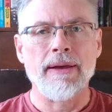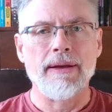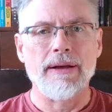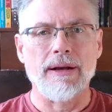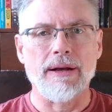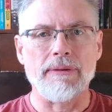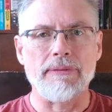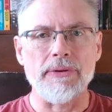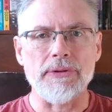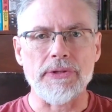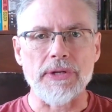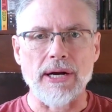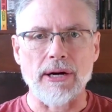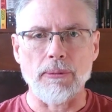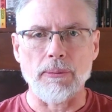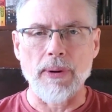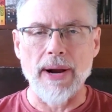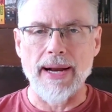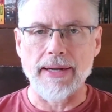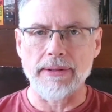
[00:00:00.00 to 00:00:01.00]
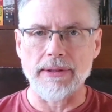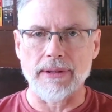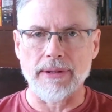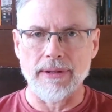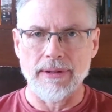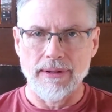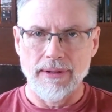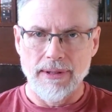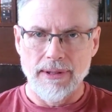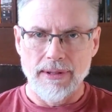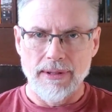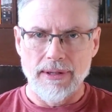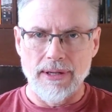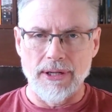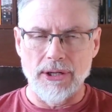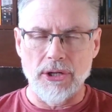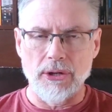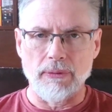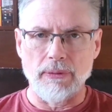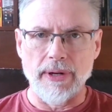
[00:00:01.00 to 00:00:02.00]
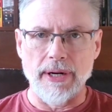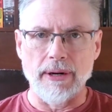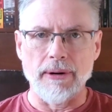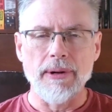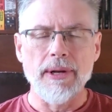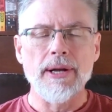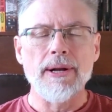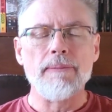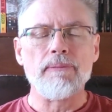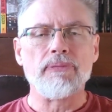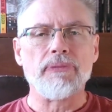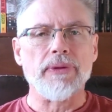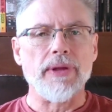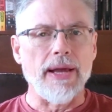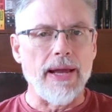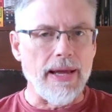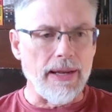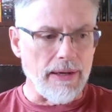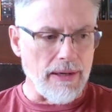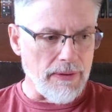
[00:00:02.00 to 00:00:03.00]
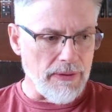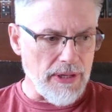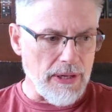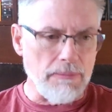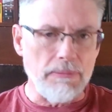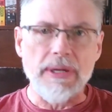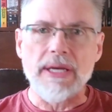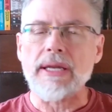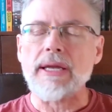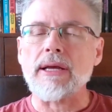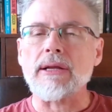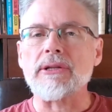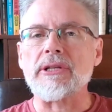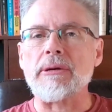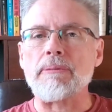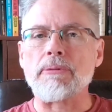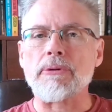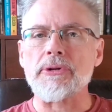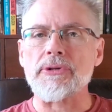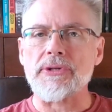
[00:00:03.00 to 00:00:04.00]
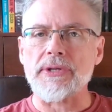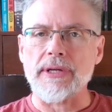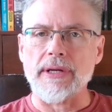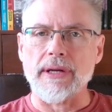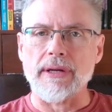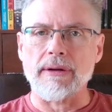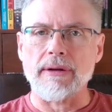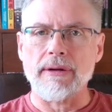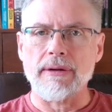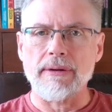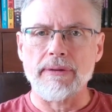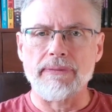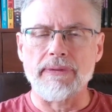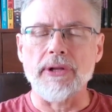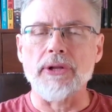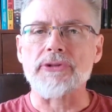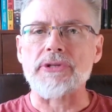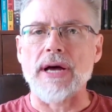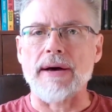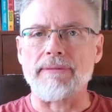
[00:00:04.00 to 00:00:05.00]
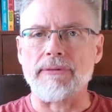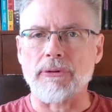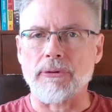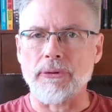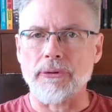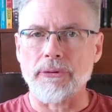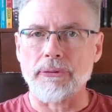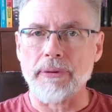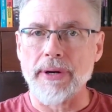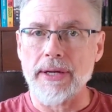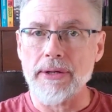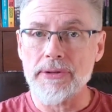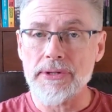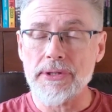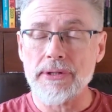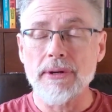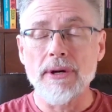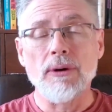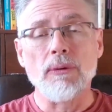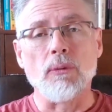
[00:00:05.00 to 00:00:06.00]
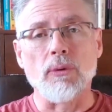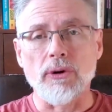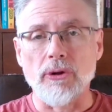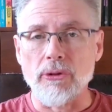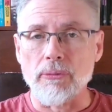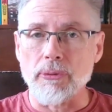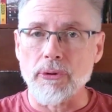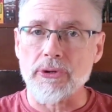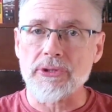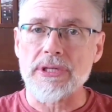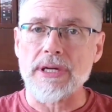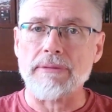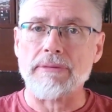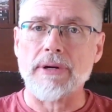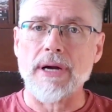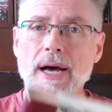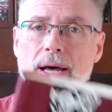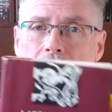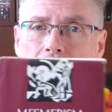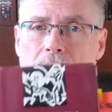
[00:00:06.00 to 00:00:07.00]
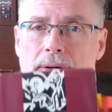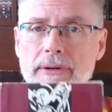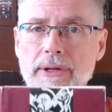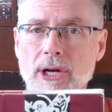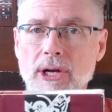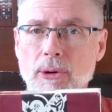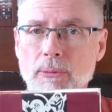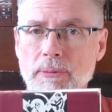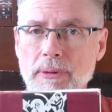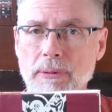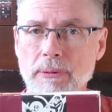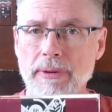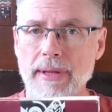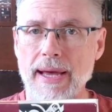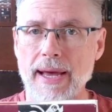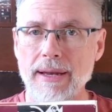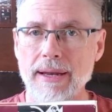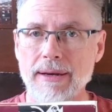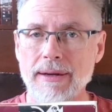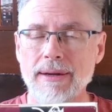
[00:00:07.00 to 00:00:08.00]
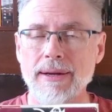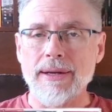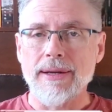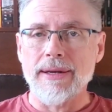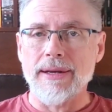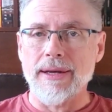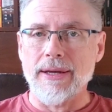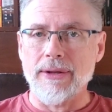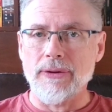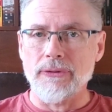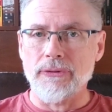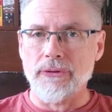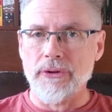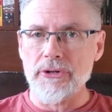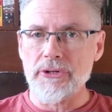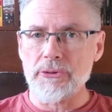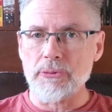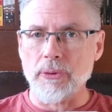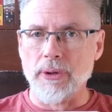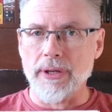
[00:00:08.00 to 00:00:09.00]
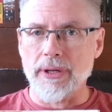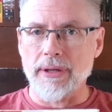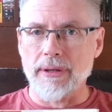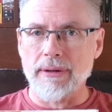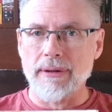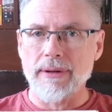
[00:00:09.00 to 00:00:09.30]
of his chiropractic uh, career, and the immediately preceding philosophical threads. One of the books I've gotten to help me with that is this one